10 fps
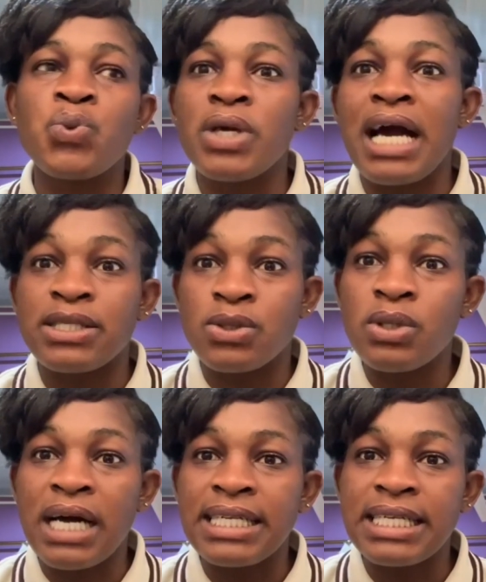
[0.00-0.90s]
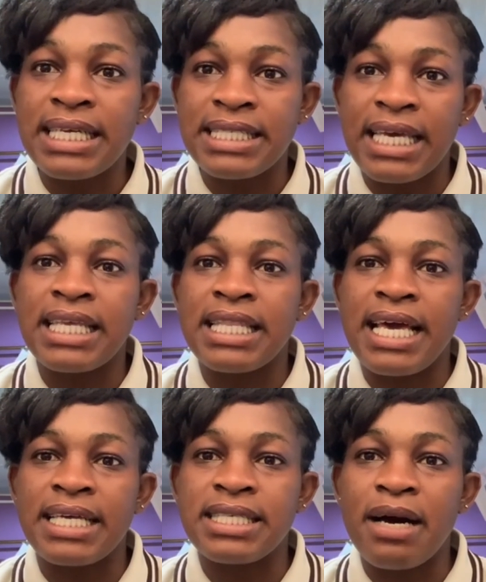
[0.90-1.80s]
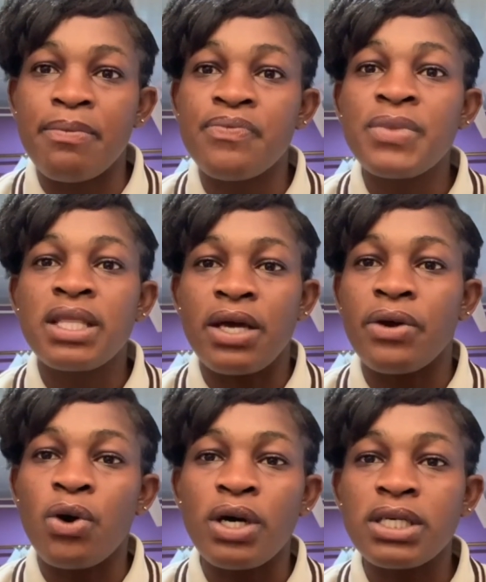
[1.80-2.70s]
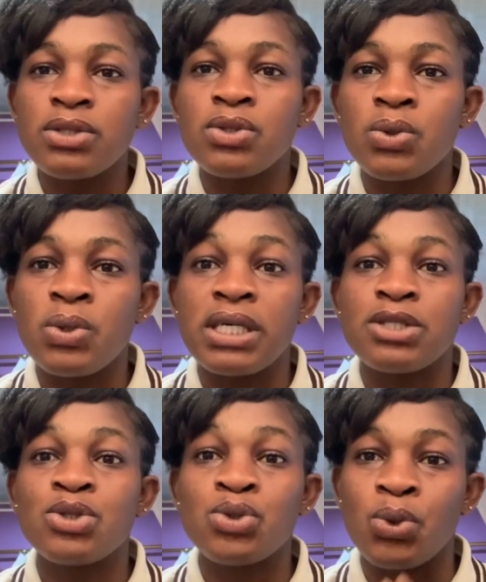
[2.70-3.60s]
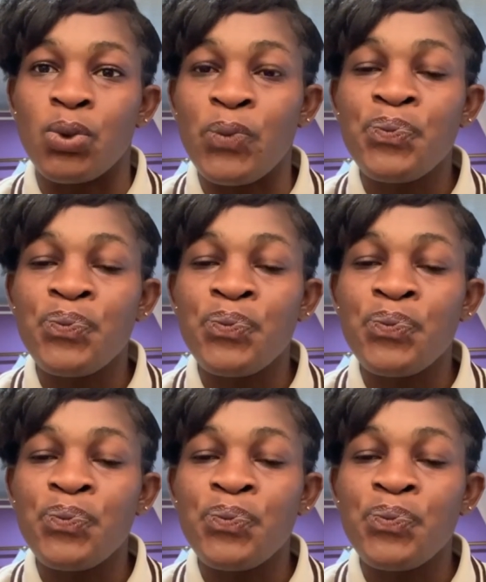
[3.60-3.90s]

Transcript: we are 2 candidates taking the exam, the recording tool is 2.